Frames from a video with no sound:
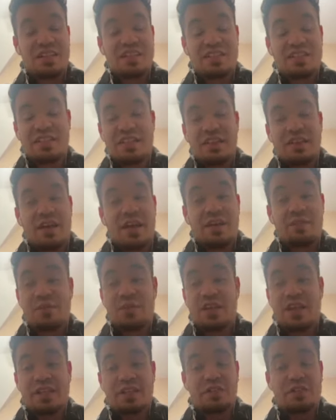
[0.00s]
because I
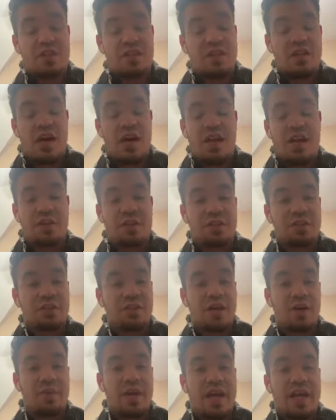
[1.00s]
feel like there's a lot of
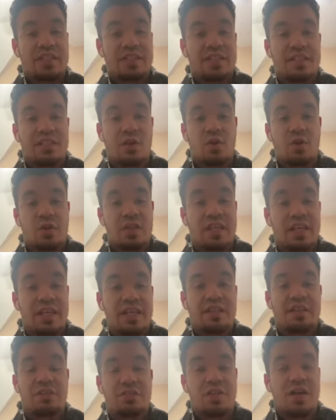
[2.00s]
underground bands that don't
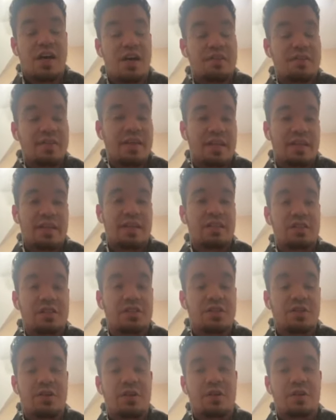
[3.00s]
get the shot that they
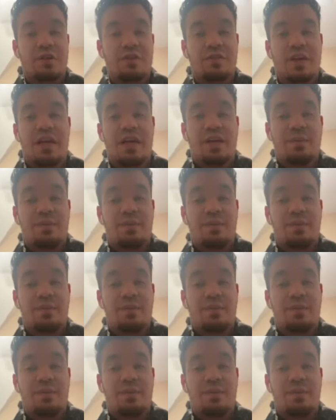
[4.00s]
deserve.